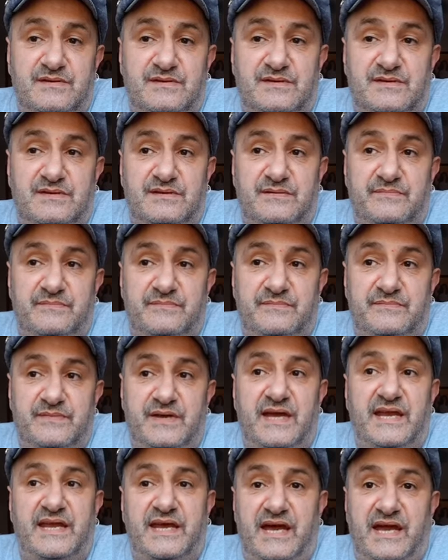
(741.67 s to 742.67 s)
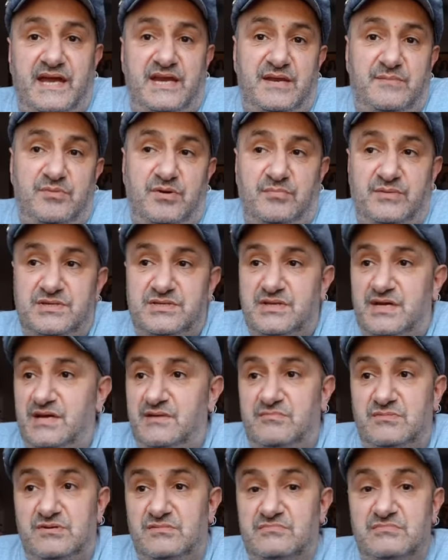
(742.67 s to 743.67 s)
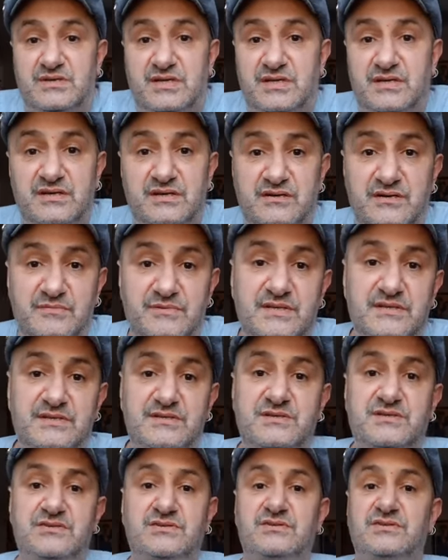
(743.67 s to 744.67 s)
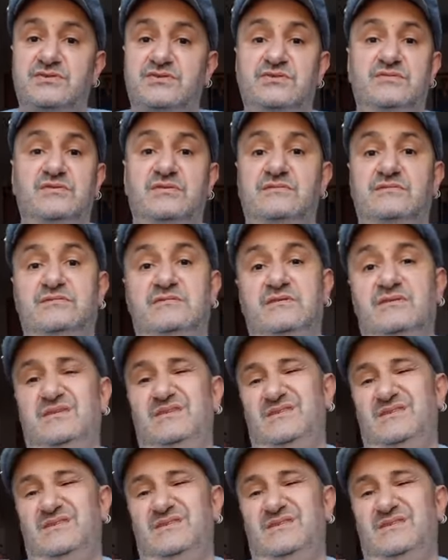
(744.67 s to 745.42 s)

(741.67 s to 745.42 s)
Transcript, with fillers: um, and Haney probably saying, "Well, I don't agree with that decision at all." And